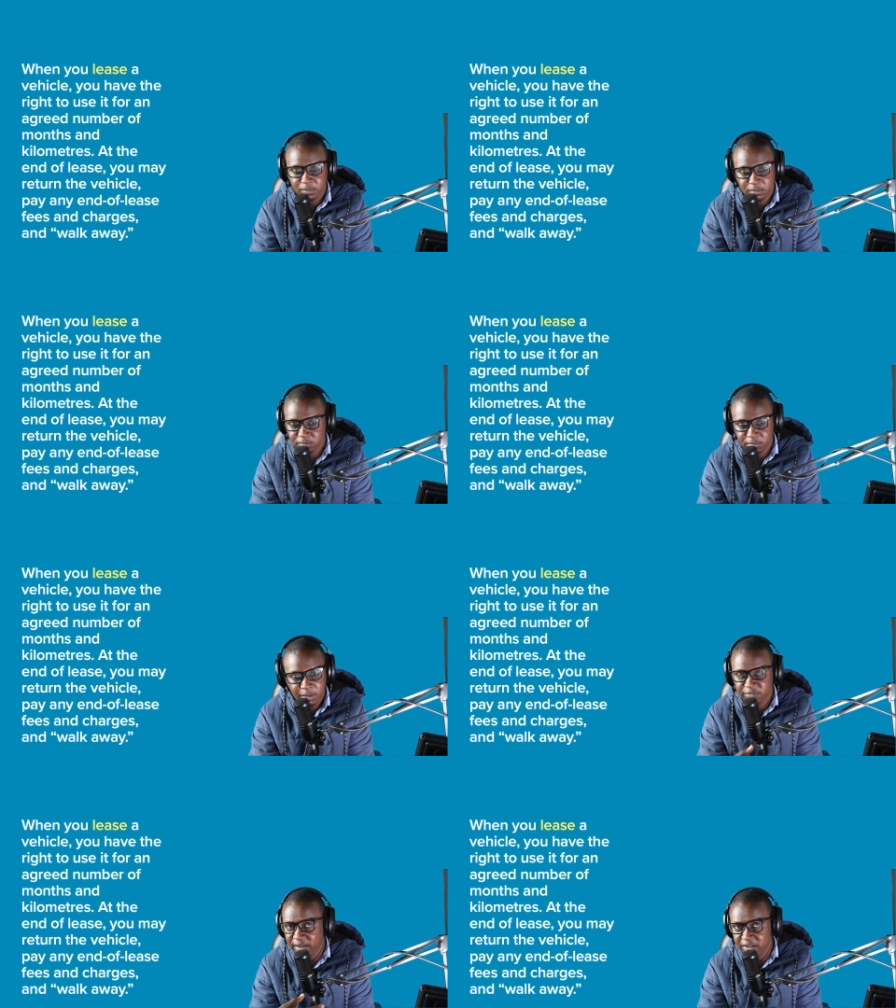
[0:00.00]
maybe
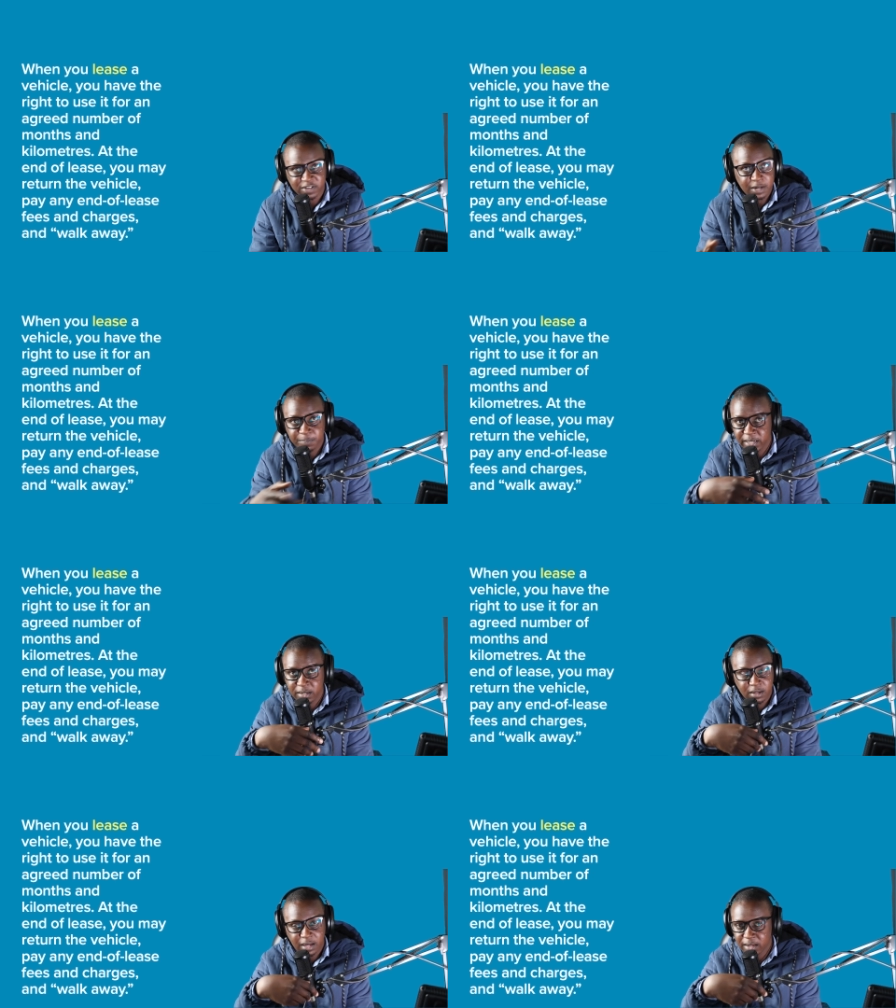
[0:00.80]
5 rand
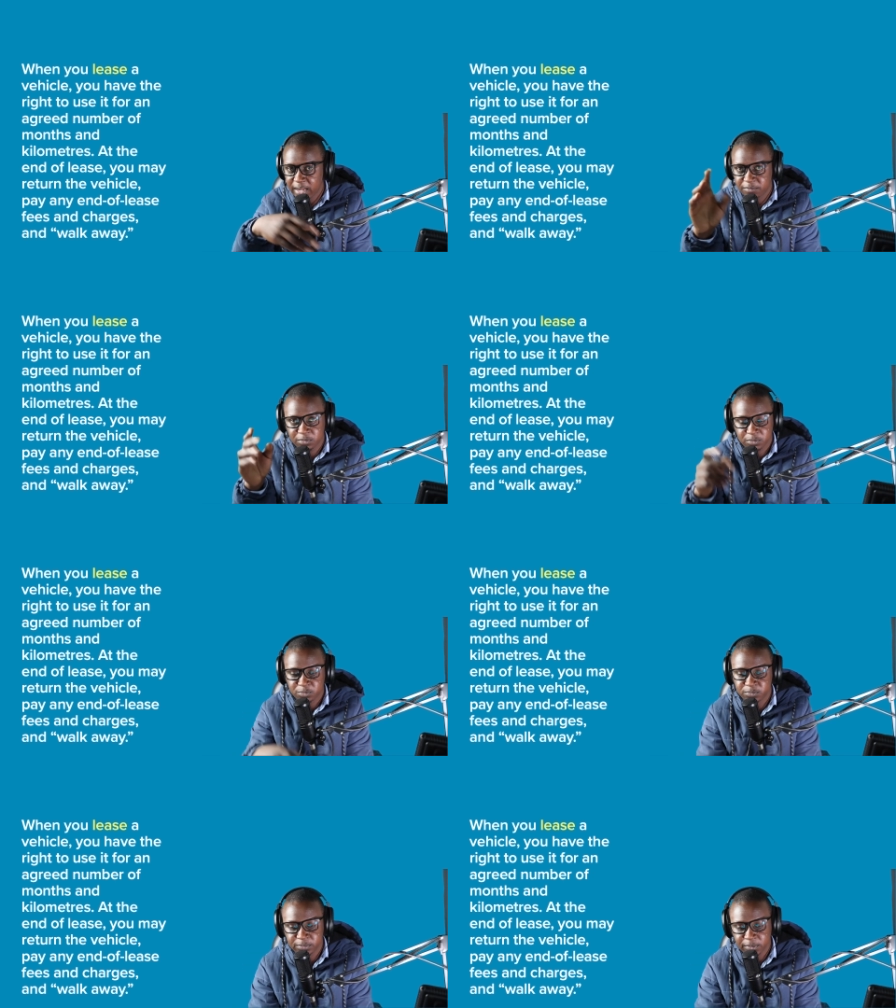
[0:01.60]
per
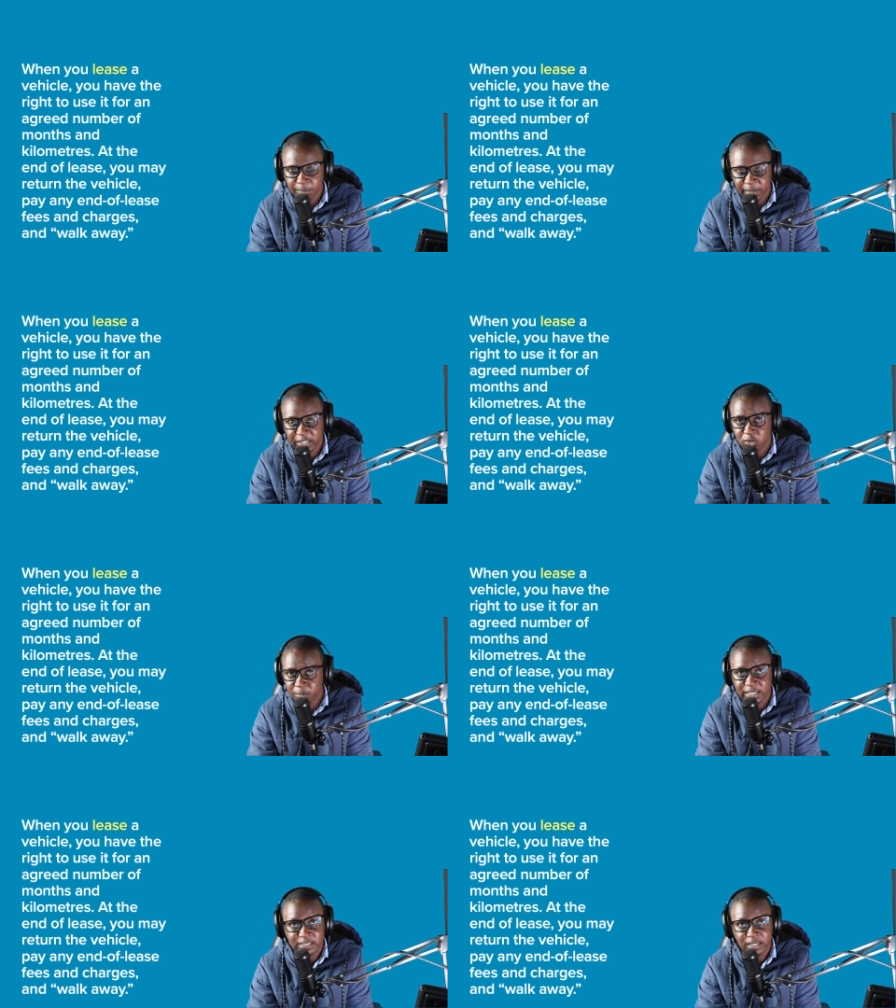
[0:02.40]

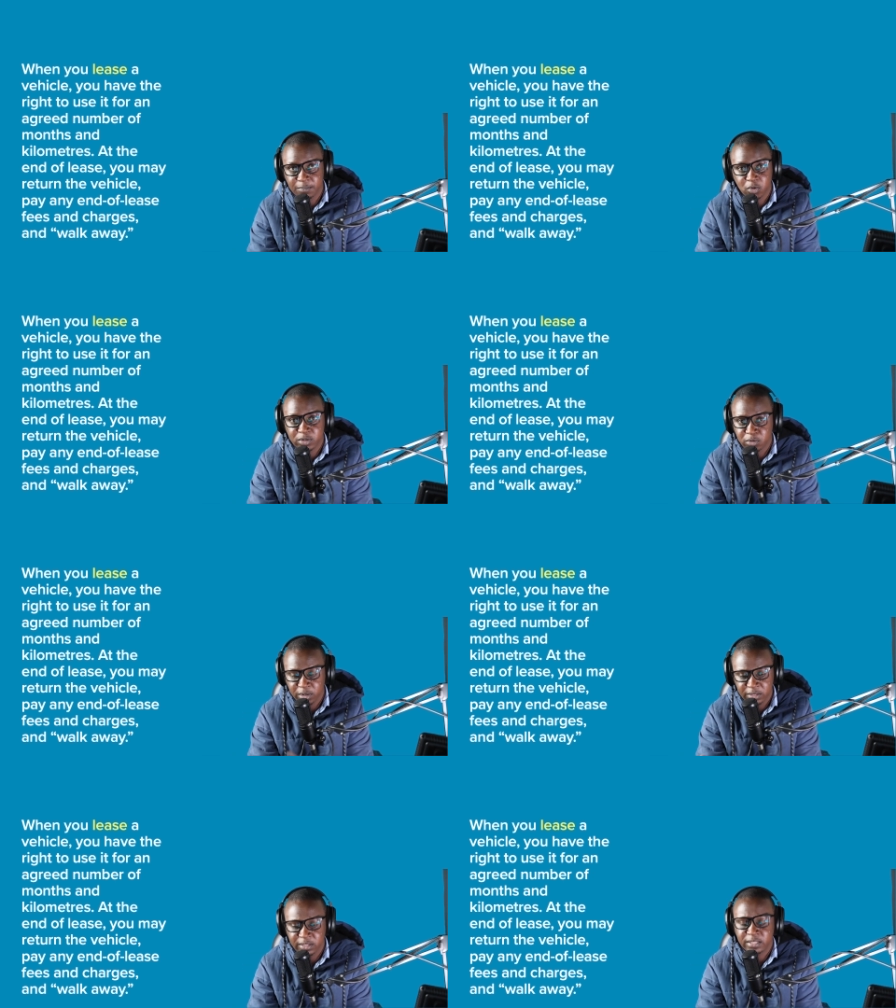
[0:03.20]
kilometer on
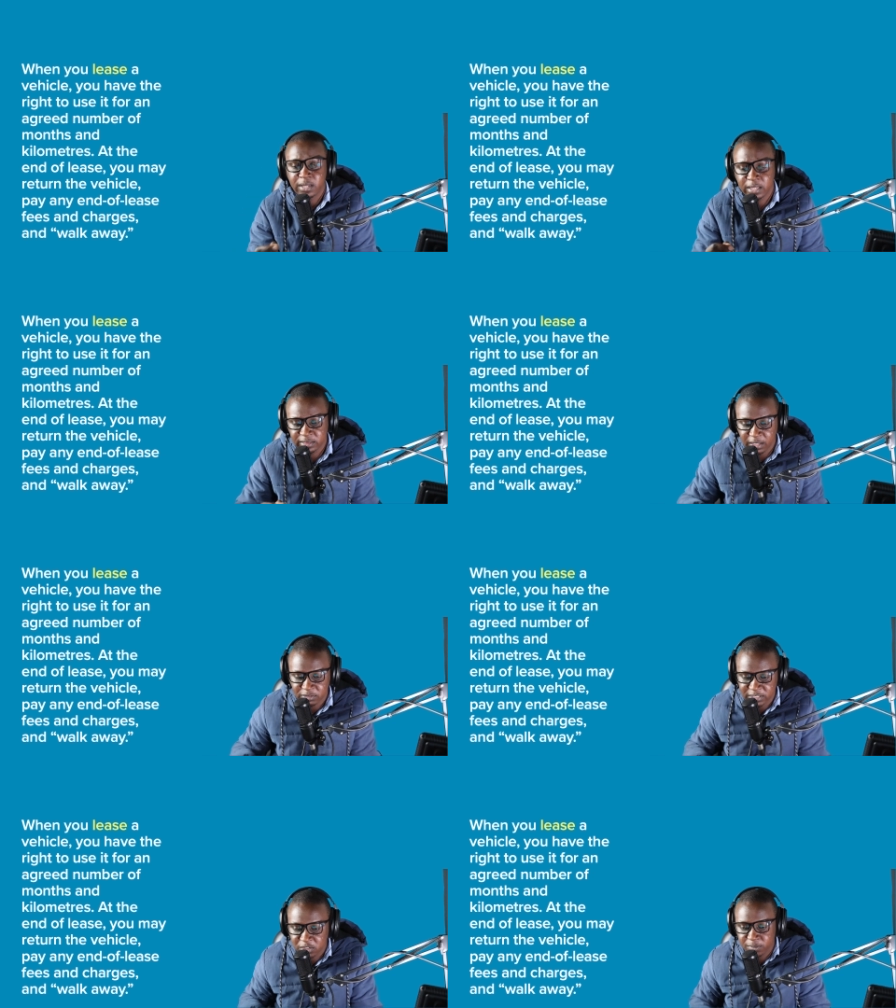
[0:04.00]
the
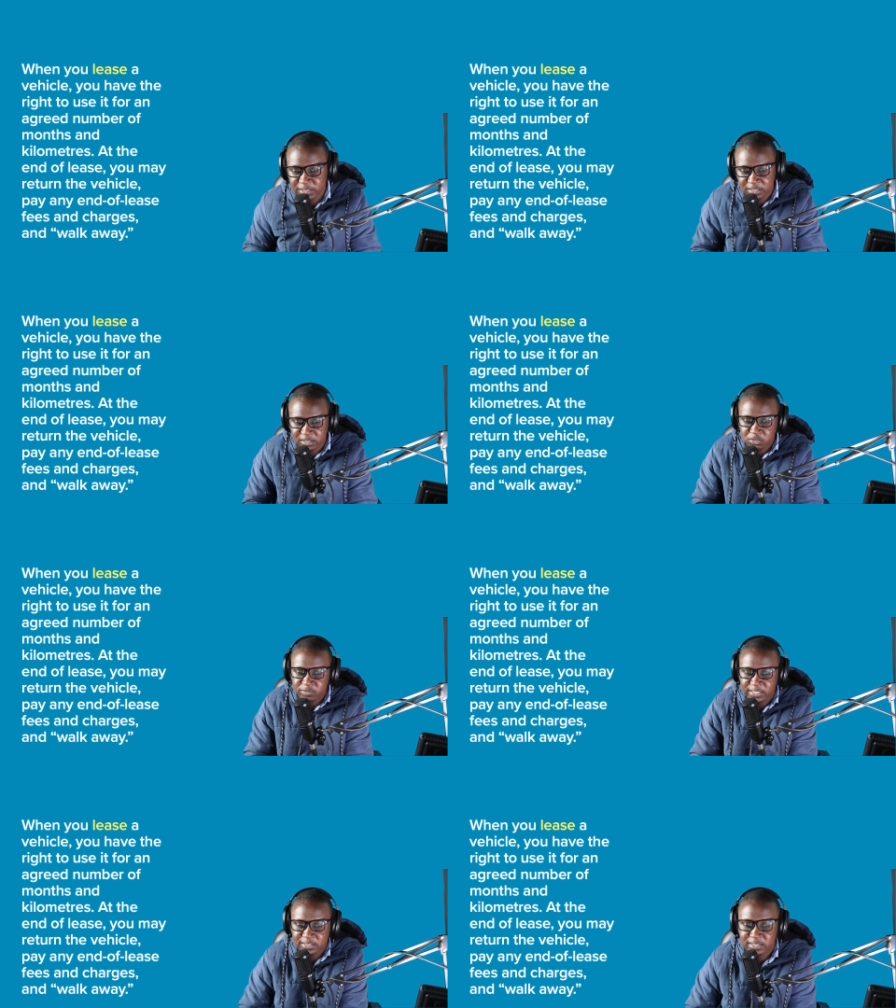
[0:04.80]
8,000 kilometers that you've
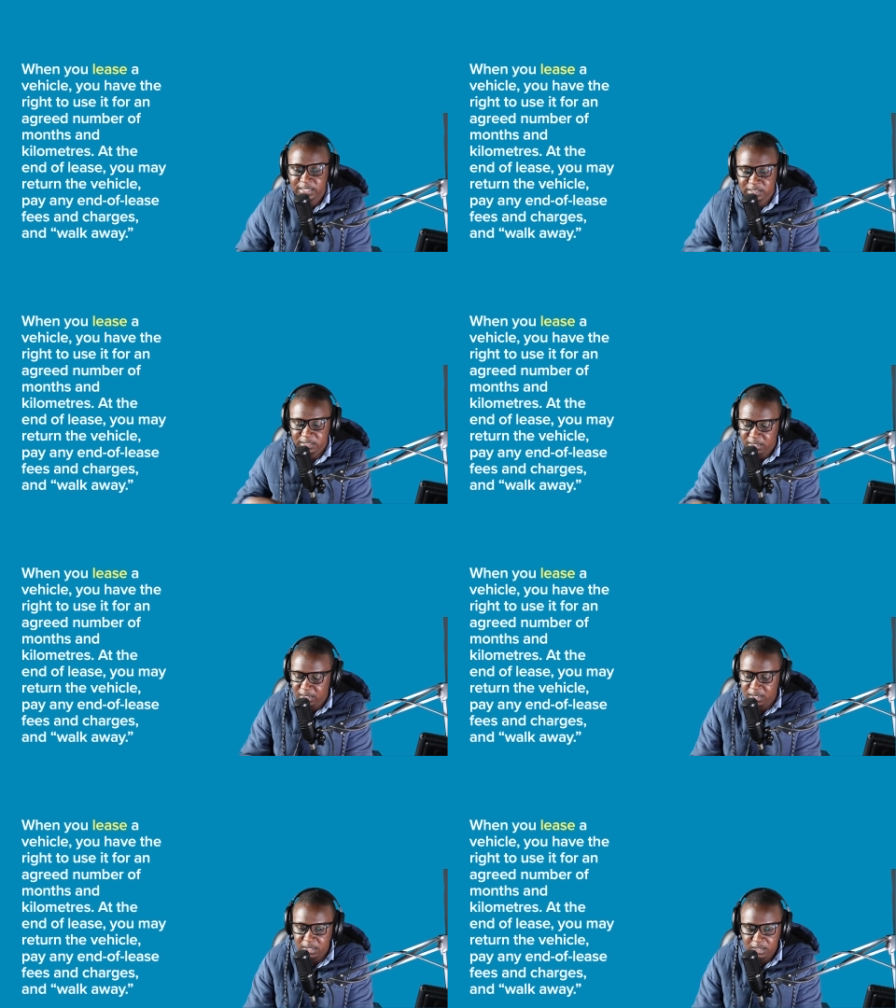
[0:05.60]
exceeded.
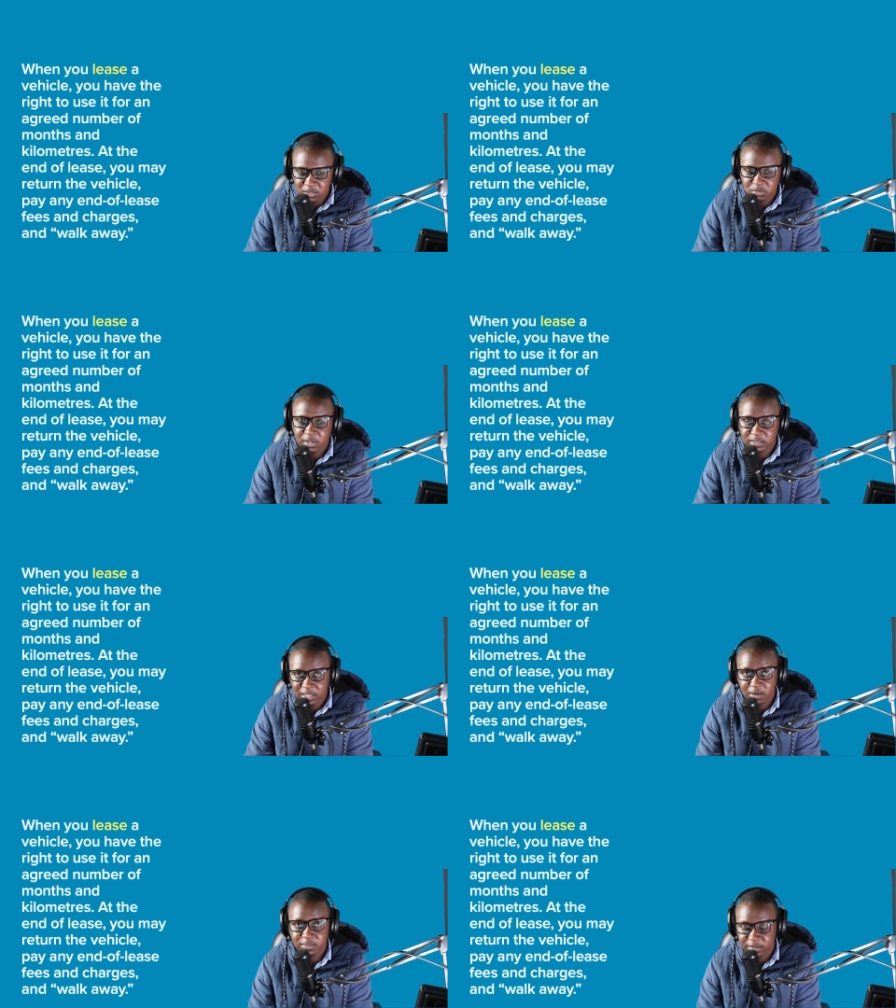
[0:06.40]
So that's
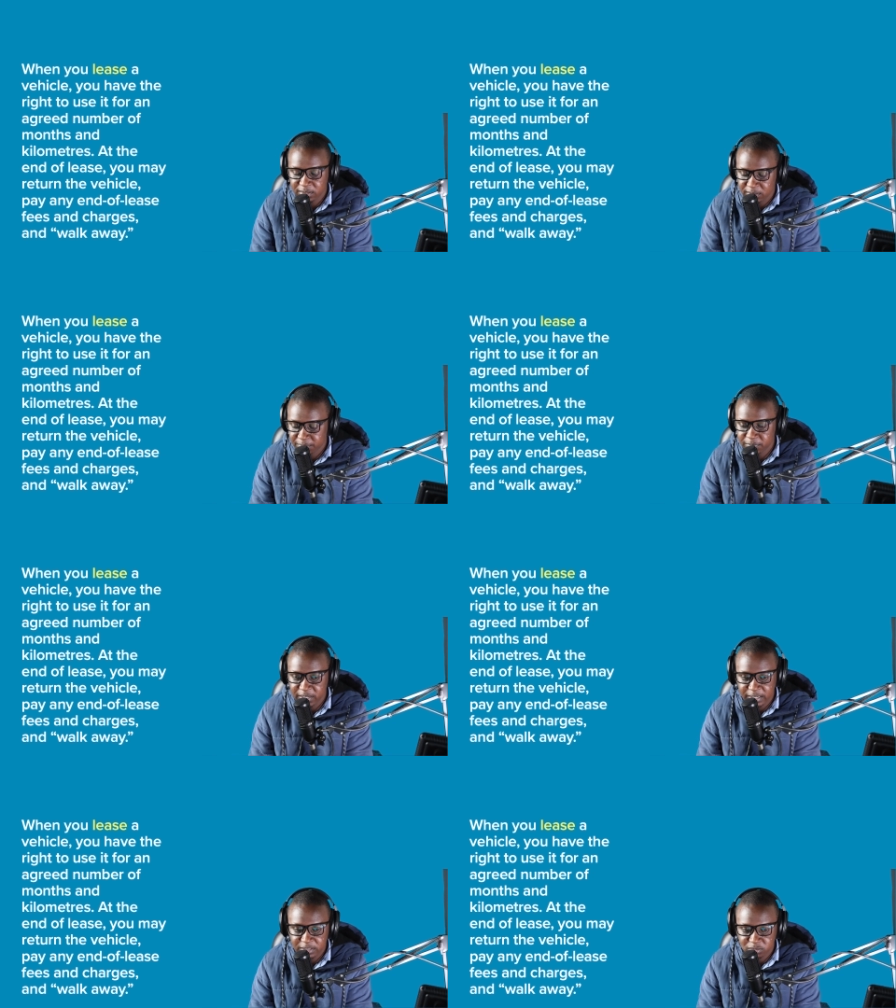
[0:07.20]
how the
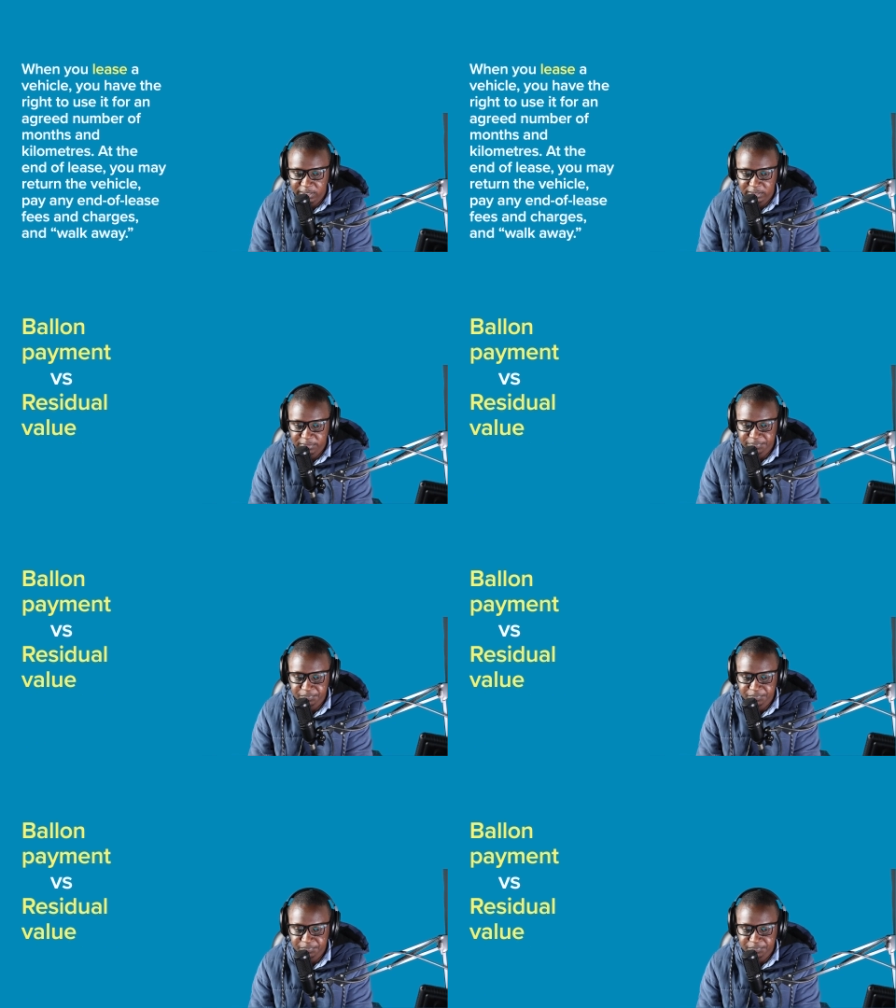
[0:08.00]
lease works.